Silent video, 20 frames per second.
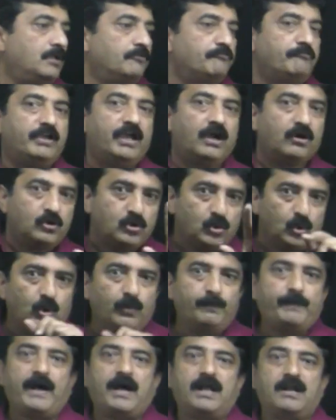we have
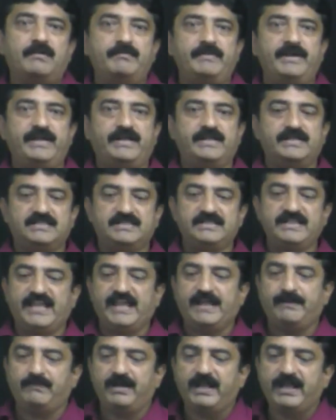two parameters,
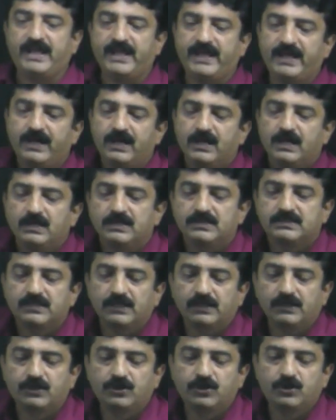namely
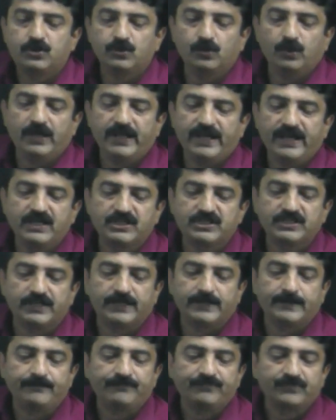
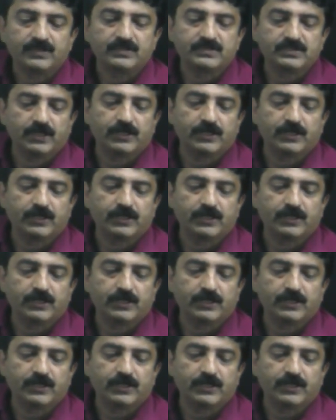circulation